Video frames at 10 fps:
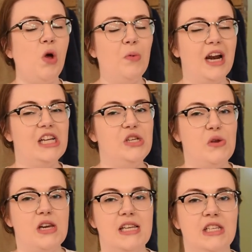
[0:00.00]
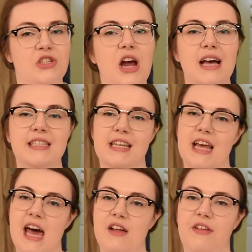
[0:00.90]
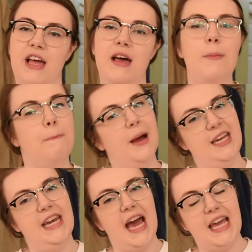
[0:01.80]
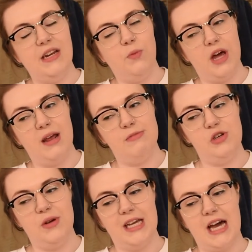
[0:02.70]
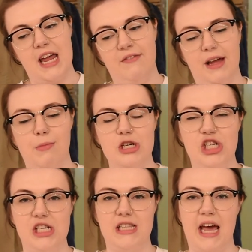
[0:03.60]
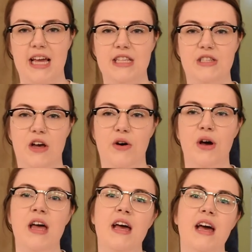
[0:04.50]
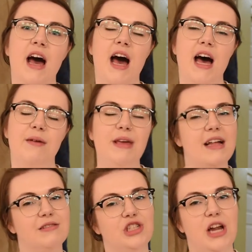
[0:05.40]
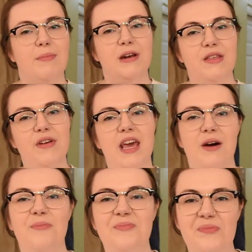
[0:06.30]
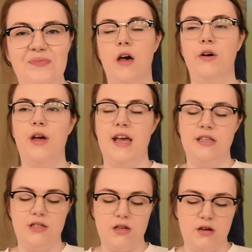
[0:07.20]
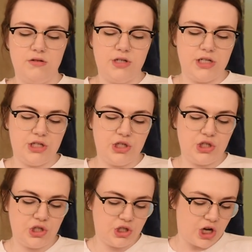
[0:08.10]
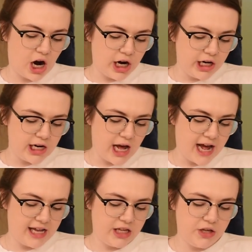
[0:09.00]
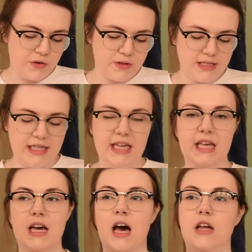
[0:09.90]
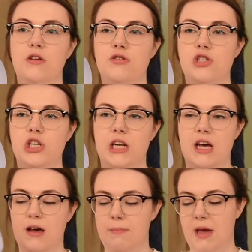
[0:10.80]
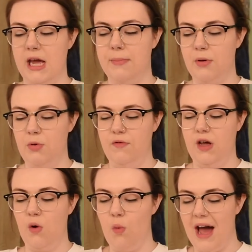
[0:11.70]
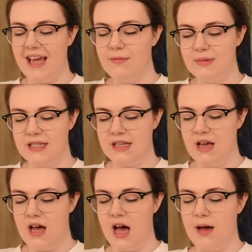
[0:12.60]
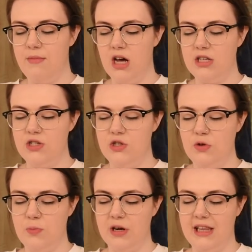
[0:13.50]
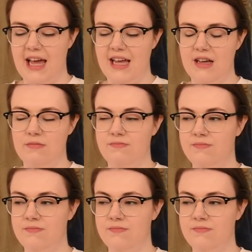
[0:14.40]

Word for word: what I do to de-stress and kind of like my night when I'm doing kind of like a more chill night. So um, yeah, let's just hop into the video. Okay, so to start, I use the Neutrogena makeup removing wipes. I'm not super like